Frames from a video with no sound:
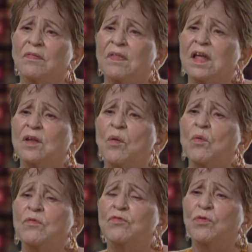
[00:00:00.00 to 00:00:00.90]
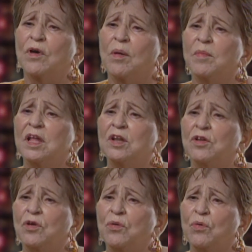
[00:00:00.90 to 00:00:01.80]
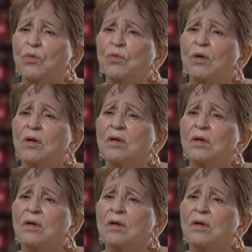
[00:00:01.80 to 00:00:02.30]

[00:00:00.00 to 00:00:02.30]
They know if you come in new,